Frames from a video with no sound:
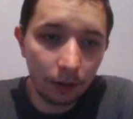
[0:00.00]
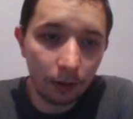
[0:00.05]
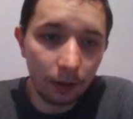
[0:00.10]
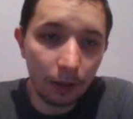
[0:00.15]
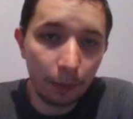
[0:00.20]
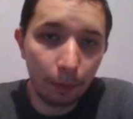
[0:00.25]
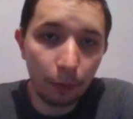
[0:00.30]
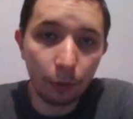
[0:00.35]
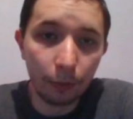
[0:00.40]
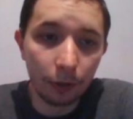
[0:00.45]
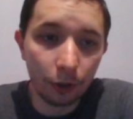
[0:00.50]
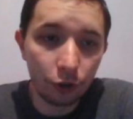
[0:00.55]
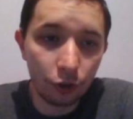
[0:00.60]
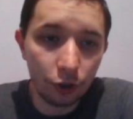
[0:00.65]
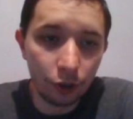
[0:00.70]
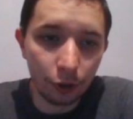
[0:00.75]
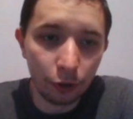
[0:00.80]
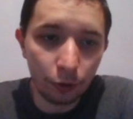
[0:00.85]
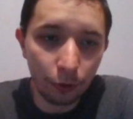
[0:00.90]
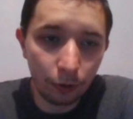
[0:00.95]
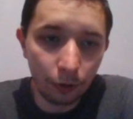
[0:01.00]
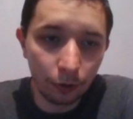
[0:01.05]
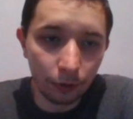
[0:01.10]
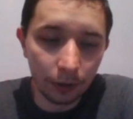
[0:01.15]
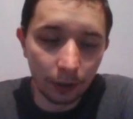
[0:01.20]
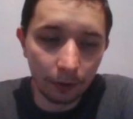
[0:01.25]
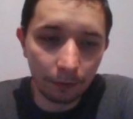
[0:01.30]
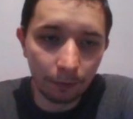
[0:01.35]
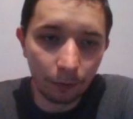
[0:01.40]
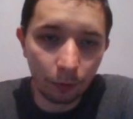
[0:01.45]
Nepomniachtchi took
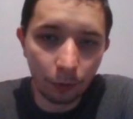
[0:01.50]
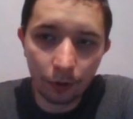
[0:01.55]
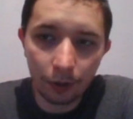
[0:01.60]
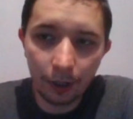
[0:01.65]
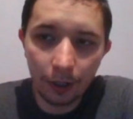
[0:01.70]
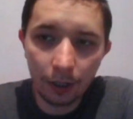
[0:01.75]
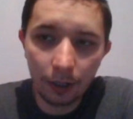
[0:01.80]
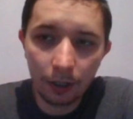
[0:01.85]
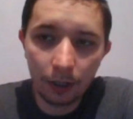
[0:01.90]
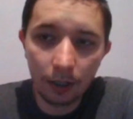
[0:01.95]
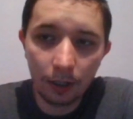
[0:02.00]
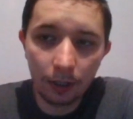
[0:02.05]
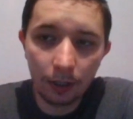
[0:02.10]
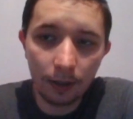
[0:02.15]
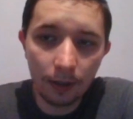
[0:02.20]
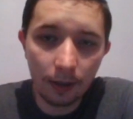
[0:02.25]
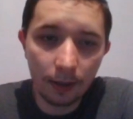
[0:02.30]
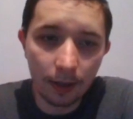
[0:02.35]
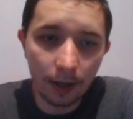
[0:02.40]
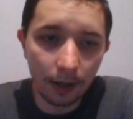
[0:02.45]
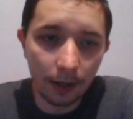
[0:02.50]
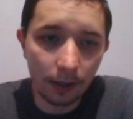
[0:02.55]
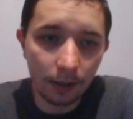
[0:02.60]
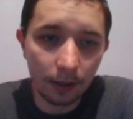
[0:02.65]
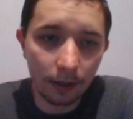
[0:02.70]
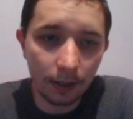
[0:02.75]
on d4, knight